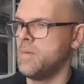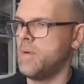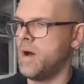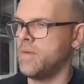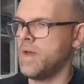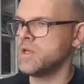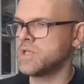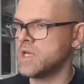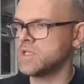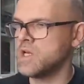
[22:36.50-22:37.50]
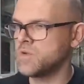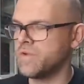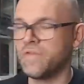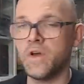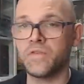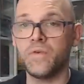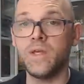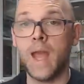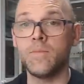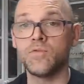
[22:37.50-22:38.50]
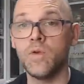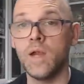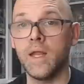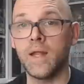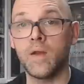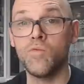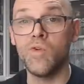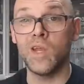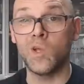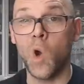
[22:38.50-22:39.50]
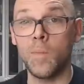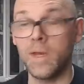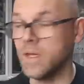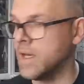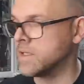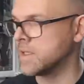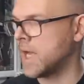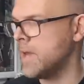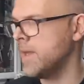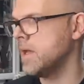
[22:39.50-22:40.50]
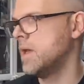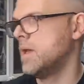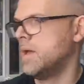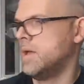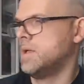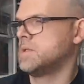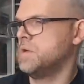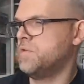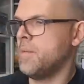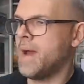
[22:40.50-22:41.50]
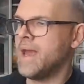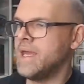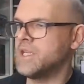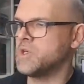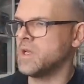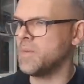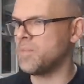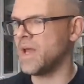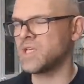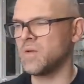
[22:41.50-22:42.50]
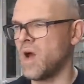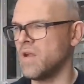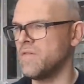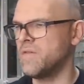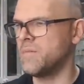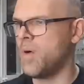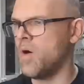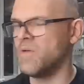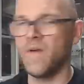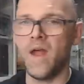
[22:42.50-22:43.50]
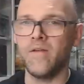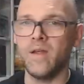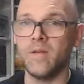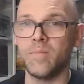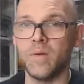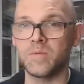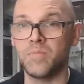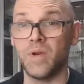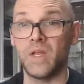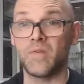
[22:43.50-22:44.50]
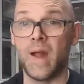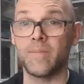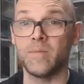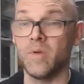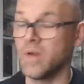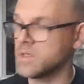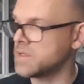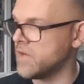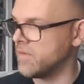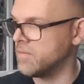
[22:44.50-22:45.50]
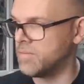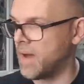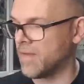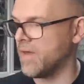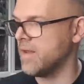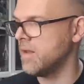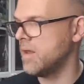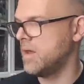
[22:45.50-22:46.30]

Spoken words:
But those were the first three games really that really got me into gaming. So from about 82, I did play some kind of Pong variant, but it was pretty crap to be honest, even back then.